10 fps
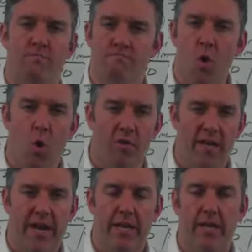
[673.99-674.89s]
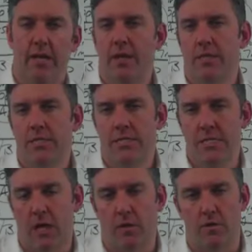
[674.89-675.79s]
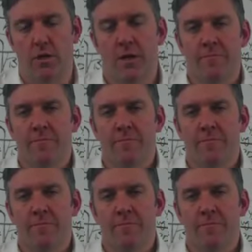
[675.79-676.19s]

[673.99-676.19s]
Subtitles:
motivated sellers.